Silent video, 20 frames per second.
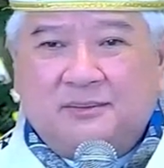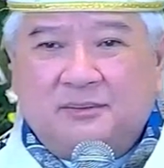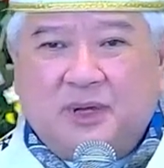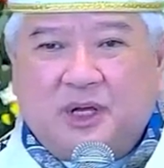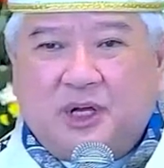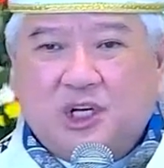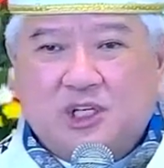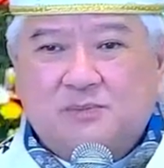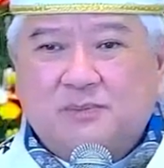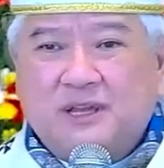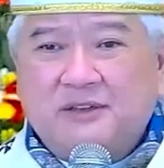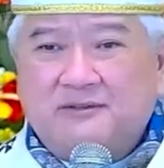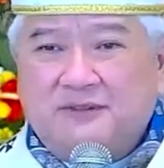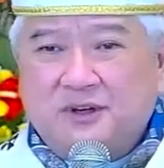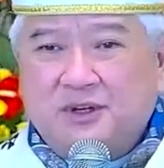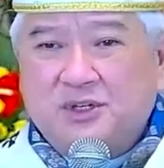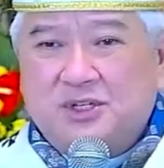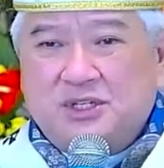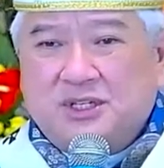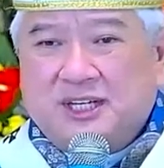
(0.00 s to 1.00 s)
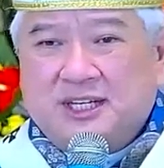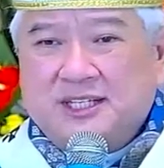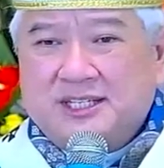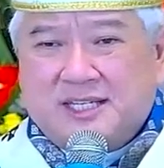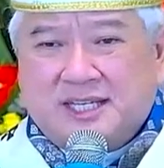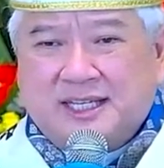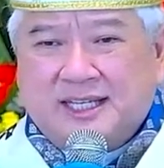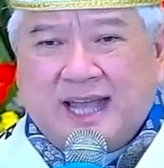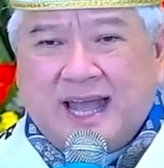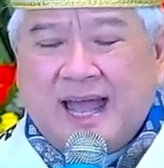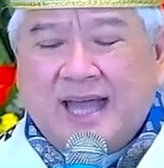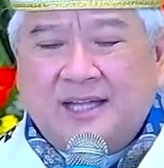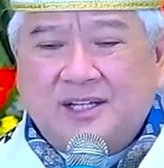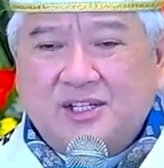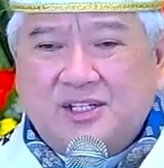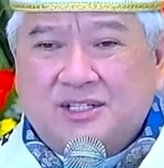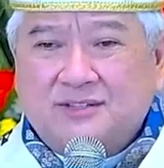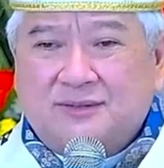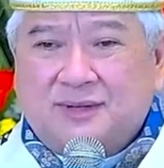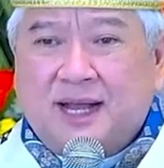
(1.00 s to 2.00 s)
because my future is in the
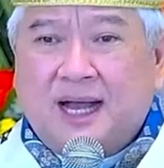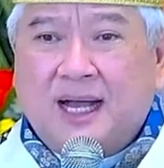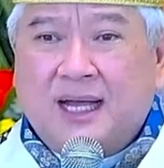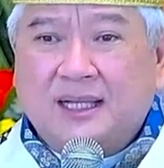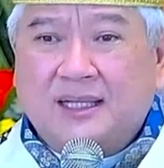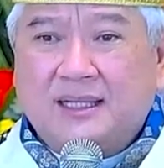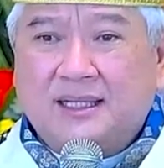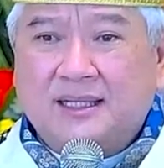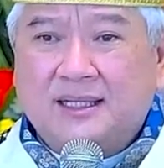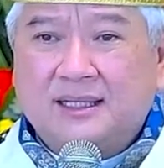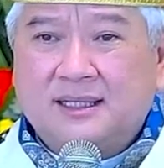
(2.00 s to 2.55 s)
hands of God.